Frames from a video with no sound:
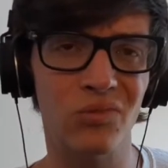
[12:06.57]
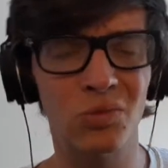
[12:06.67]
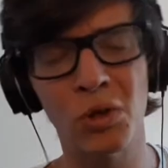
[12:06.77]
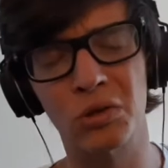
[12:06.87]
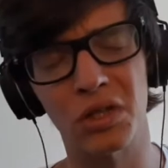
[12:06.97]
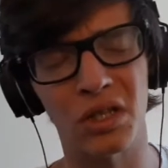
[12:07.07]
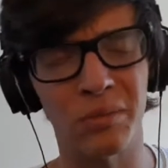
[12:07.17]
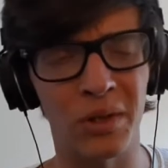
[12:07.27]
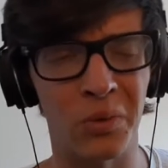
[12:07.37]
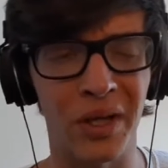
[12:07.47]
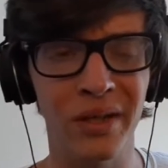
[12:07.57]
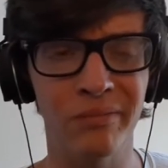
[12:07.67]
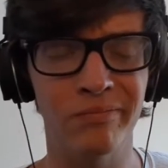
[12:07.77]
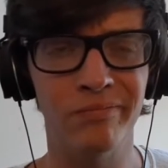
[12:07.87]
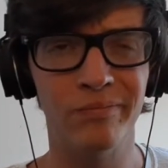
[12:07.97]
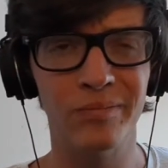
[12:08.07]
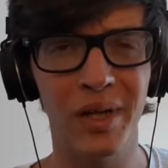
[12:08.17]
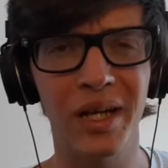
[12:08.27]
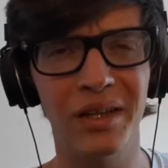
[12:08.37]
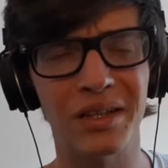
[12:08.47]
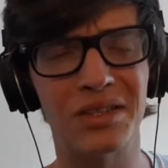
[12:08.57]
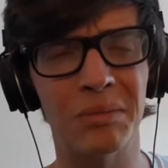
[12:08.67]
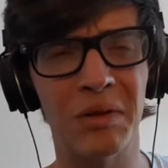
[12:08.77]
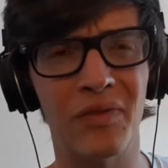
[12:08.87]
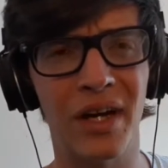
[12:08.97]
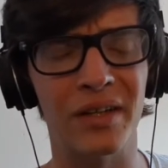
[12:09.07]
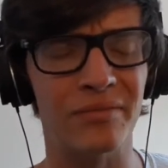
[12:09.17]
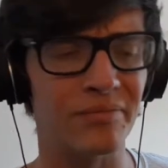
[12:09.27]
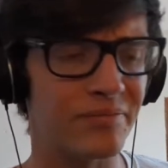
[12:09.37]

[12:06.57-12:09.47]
smoked a little bit of weed, I think she'd be fine.